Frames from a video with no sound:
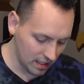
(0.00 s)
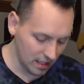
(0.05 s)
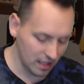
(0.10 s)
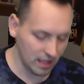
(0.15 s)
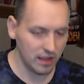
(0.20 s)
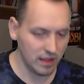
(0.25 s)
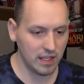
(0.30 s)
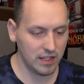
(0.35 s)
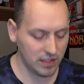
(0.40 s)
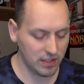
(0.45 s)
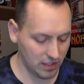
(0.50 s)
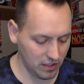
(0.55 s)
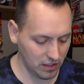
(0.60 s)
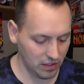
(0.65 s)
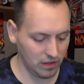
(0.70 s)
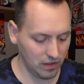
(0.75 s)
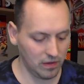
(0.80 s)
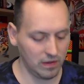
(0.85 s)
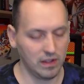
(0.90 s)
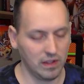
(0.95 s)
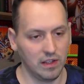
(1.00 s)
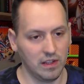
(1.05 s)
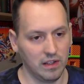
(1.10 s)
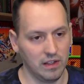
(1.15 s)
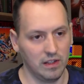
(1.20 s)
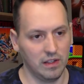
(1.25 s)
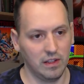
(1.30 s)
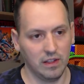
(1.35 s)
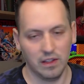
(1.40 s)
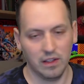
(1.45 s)
this dude
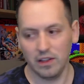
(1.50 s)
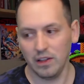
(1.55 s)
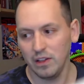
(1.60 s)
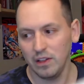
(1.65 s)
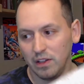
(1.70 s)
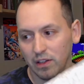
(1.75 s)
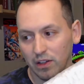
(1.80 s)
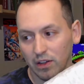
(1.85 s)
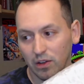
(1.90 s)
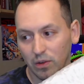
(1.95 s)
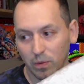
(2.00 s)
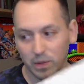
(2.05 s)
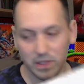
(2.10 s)
was